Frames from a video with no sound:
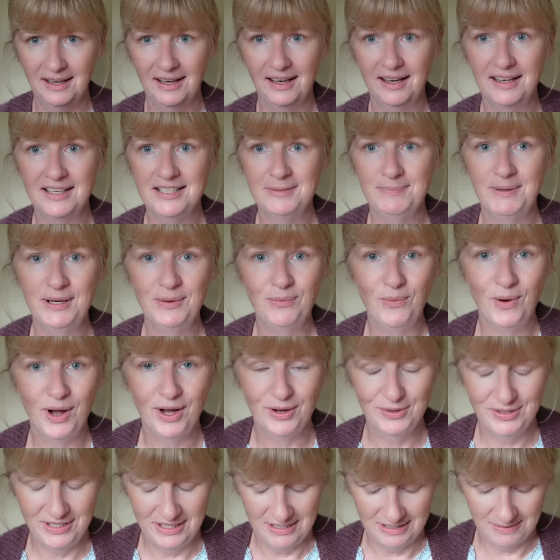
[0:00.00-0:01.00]
It's been a
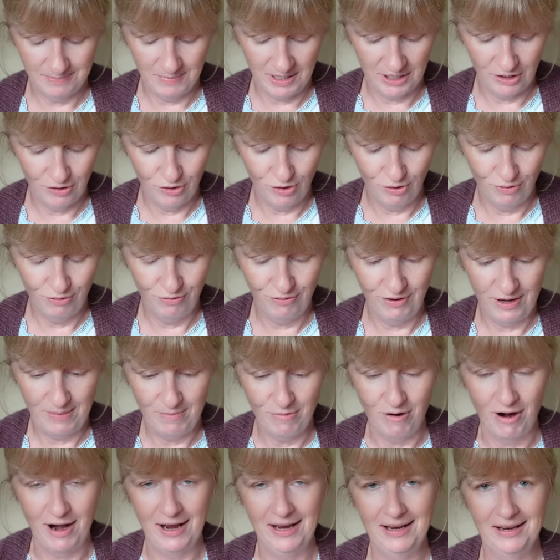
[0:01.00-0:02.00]
while since my coffee
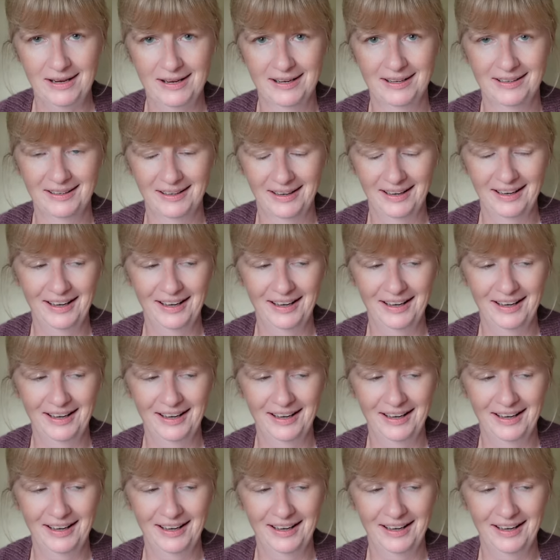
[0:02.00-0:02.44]
break.